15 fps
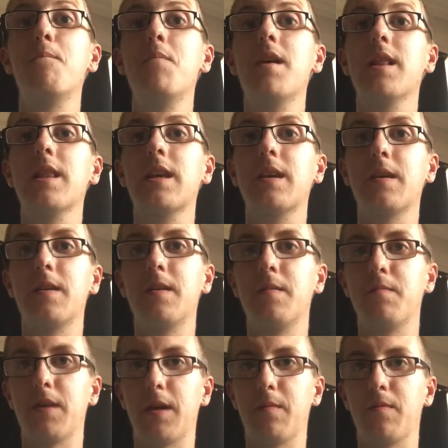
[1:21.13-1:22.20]
million
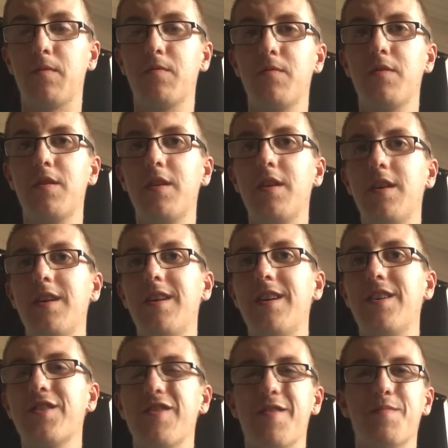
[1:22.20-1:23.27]
people,
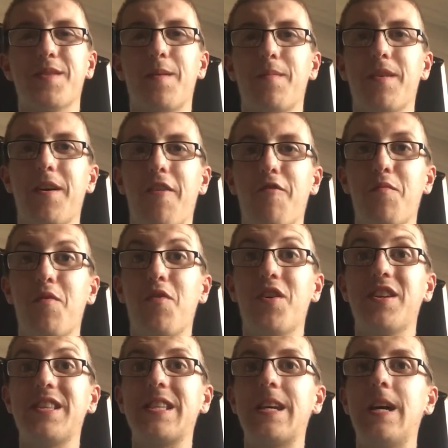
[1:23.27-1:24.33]
sorry, I'm stumbling my
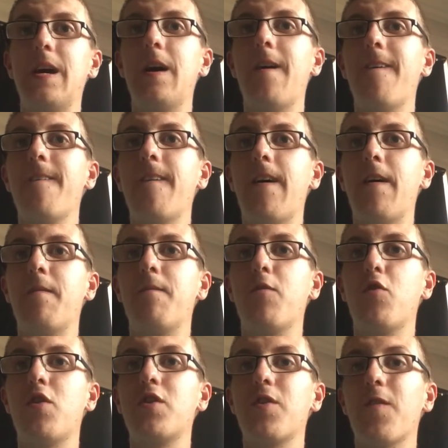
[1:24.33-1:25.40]
words, um,
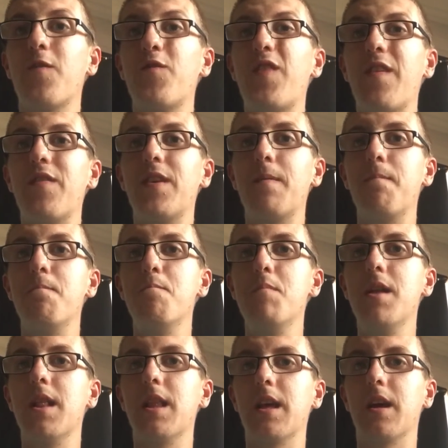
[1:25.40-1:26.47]
four hundred fifty
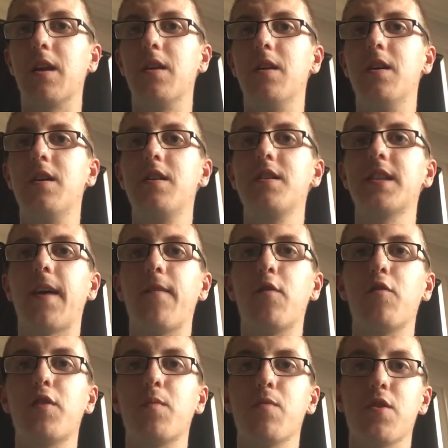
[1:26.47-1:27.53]
million suffer
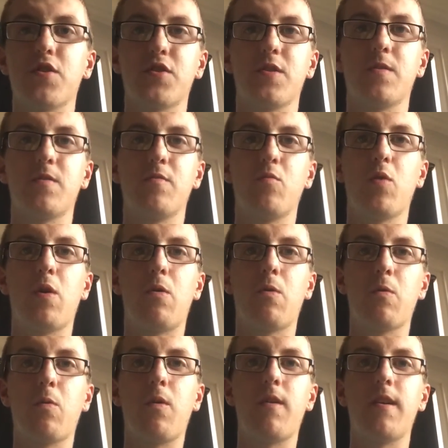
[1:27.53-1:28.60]
with depression
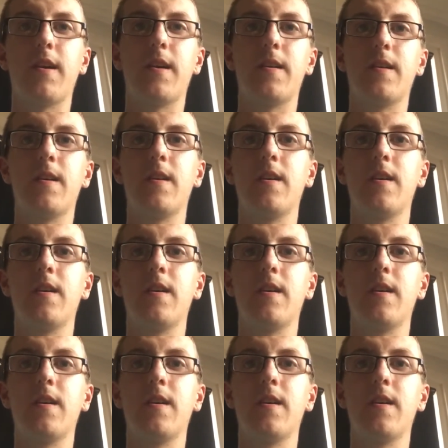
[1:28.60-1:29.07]
worldwide.